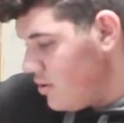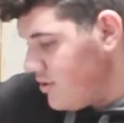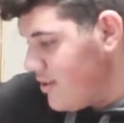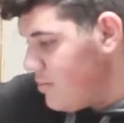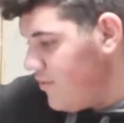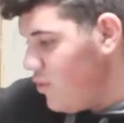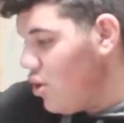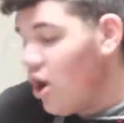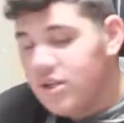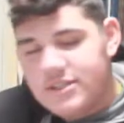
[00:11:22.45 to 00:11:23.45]
some of you
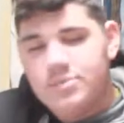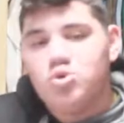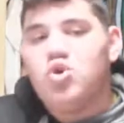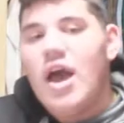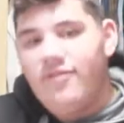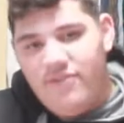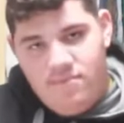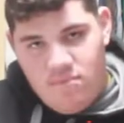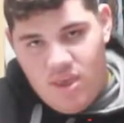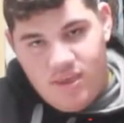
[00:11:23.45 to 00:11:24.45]
unsubscribed from
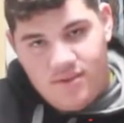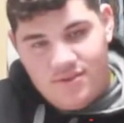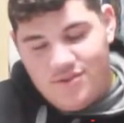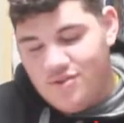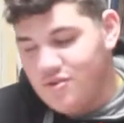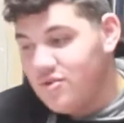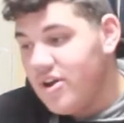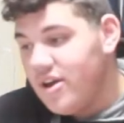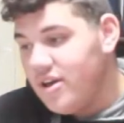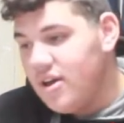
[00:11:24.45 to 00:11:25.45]
me, so
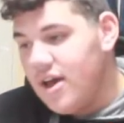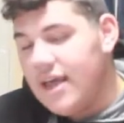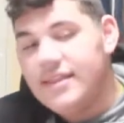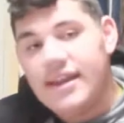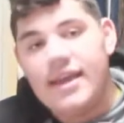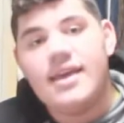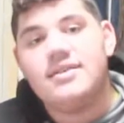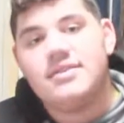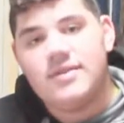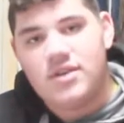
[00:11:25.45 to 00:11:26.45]
I didn't hit
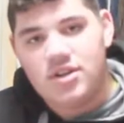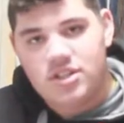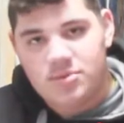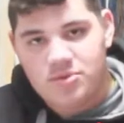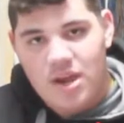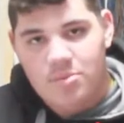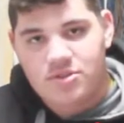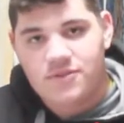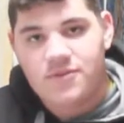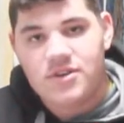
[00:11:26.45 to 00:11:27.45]
700
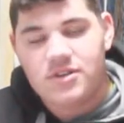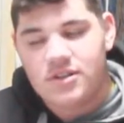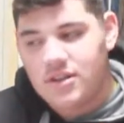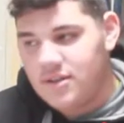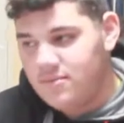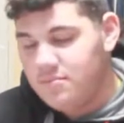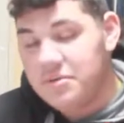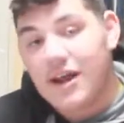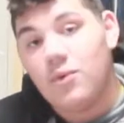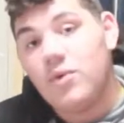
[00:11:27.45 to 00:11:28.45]
subscribers officially,
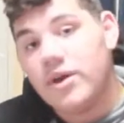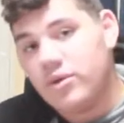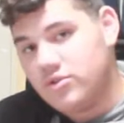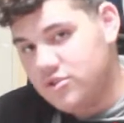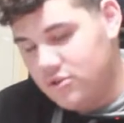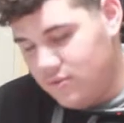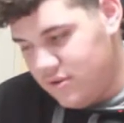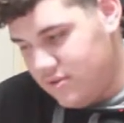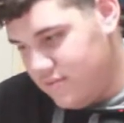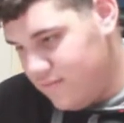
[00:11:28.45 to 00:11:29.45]
but I will soon,
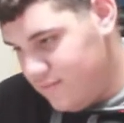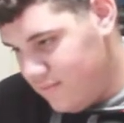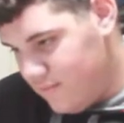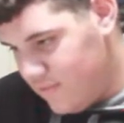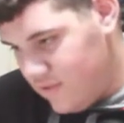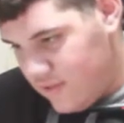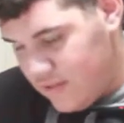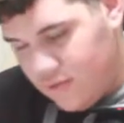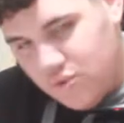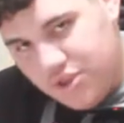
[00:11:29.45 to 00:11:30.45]

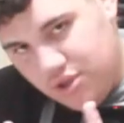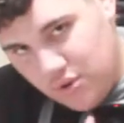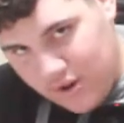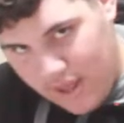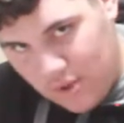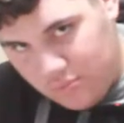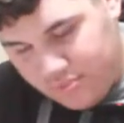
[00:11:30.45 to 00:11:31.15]
with your help.